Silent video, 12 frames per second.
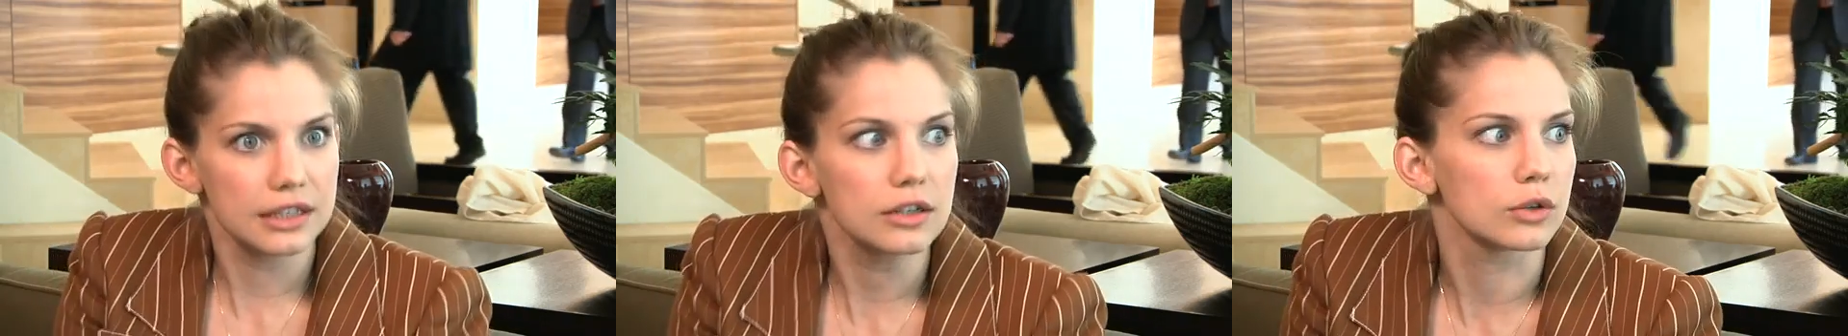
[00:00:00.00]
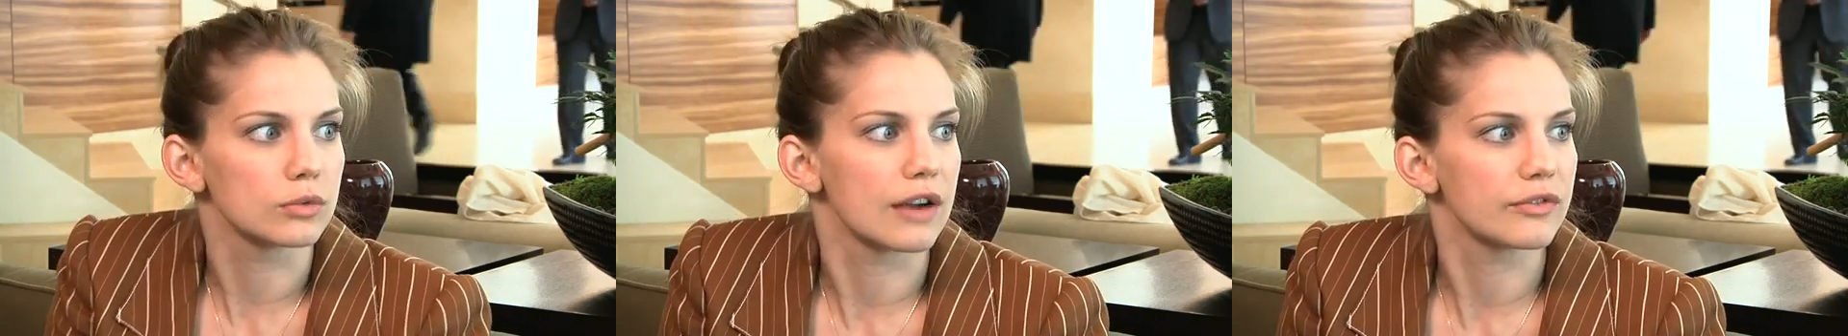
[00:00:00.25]

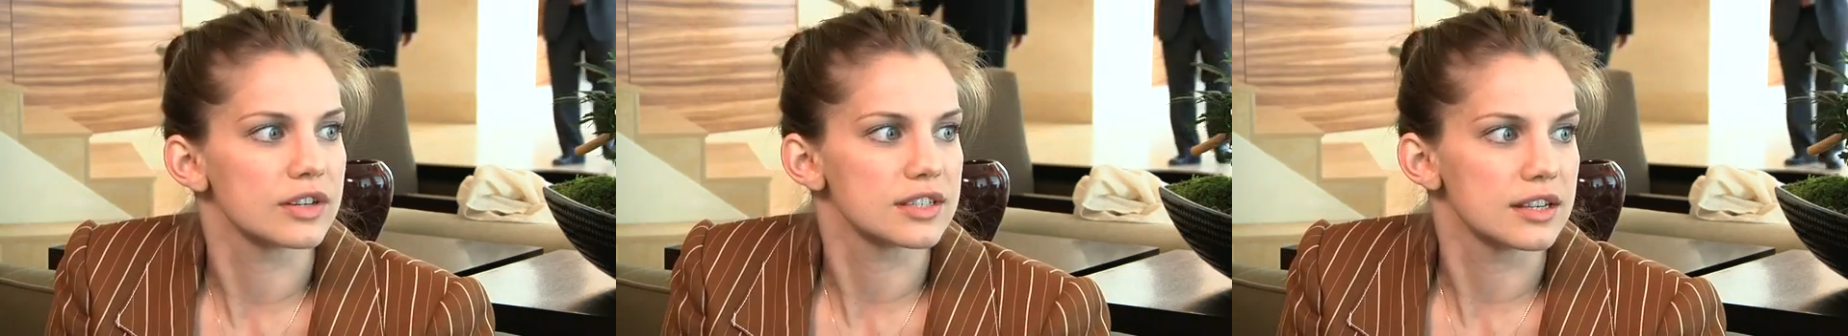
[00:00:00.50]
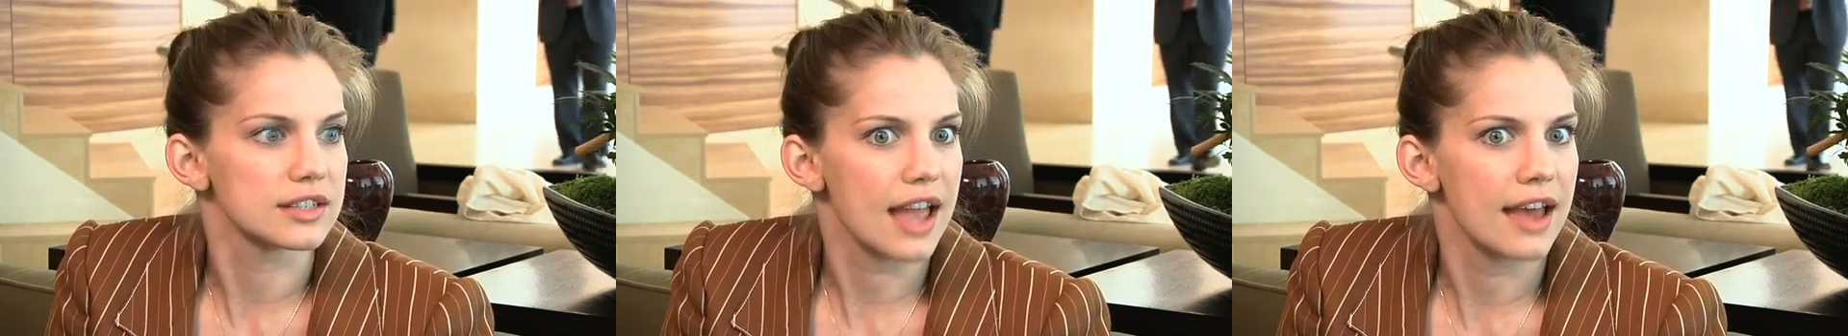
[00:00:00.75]
political
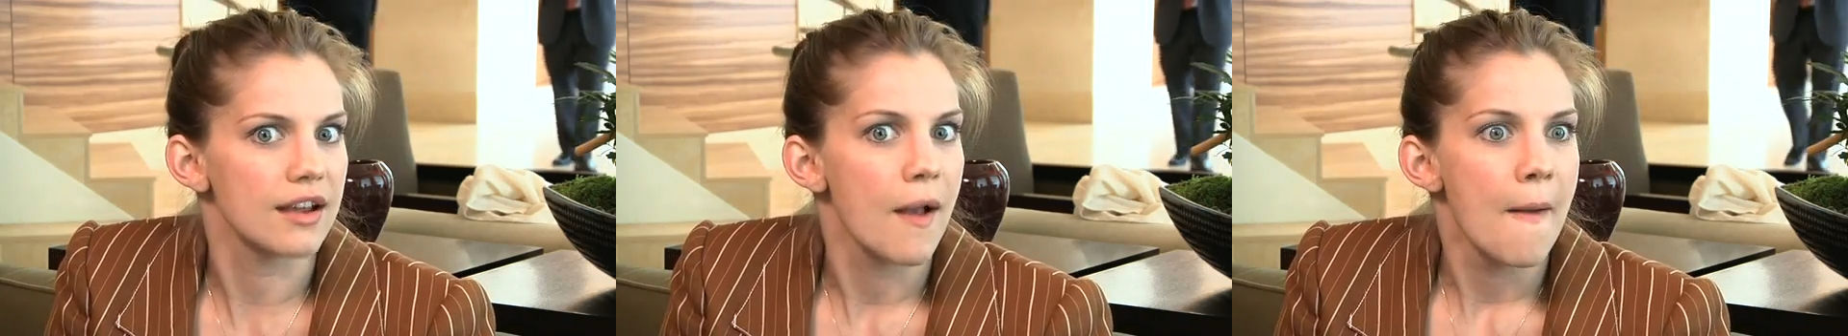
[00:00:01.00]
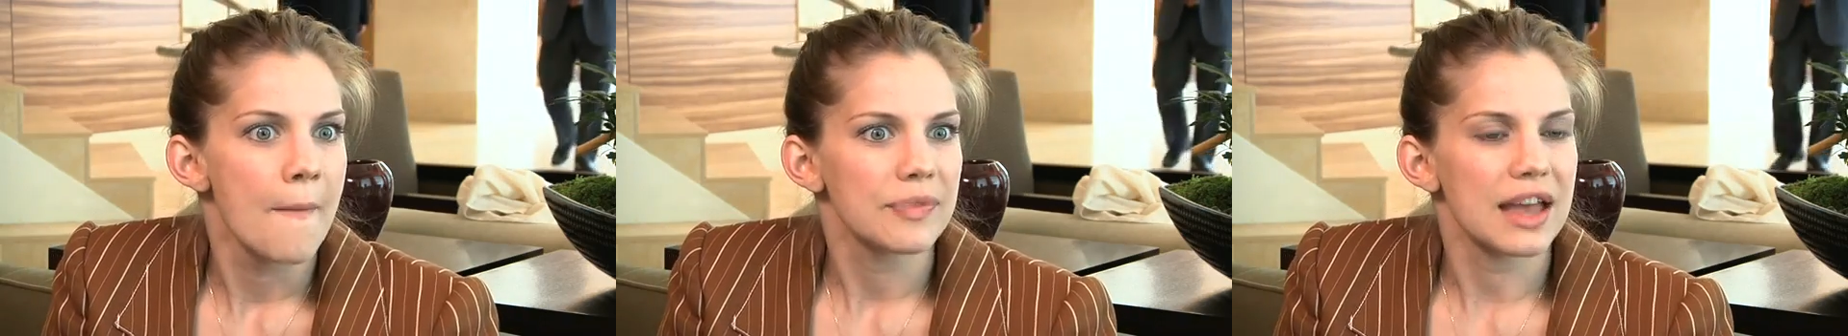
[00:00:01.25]
references, and
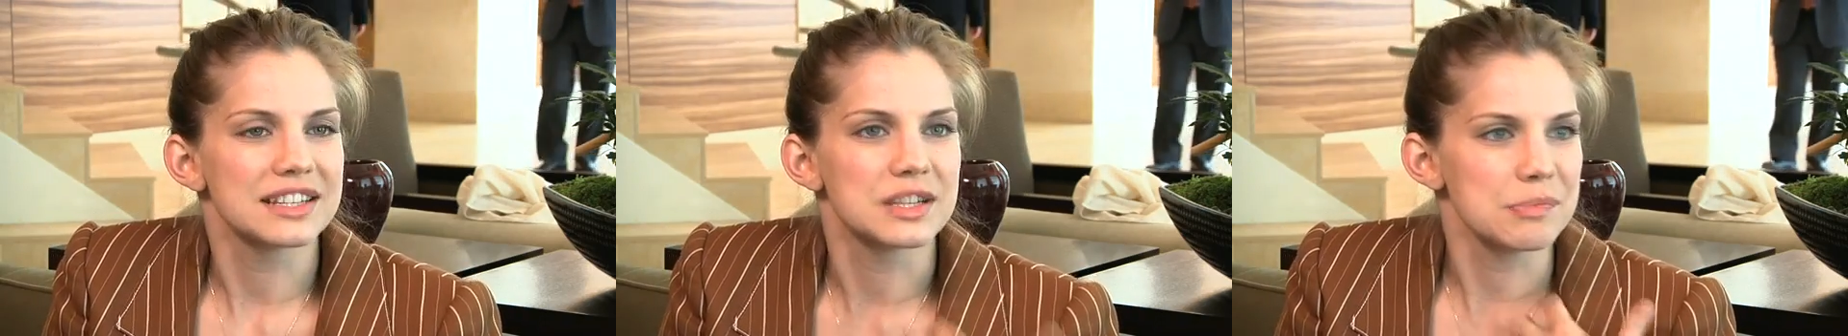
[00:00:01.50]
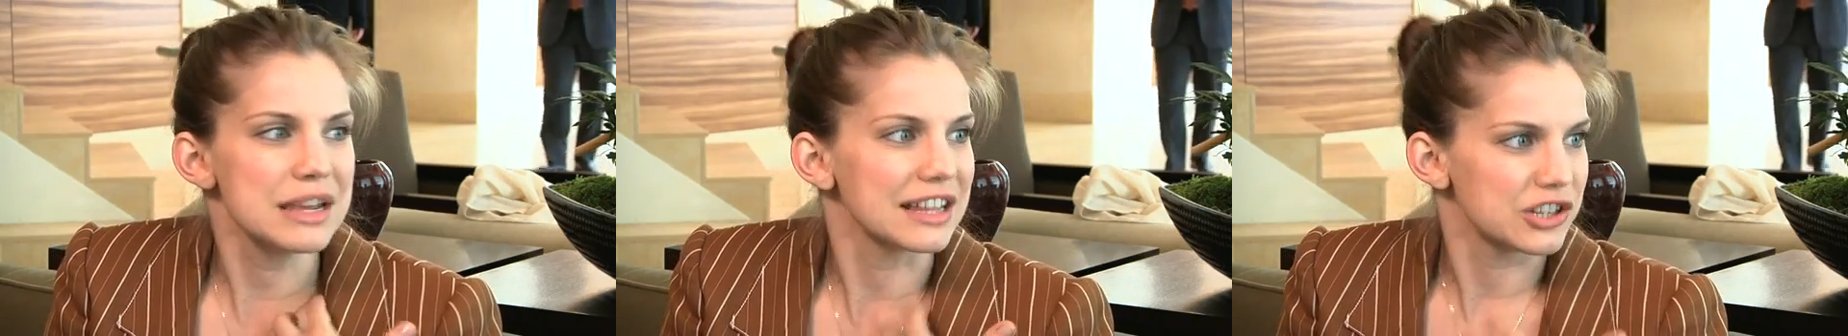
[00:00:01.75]
to me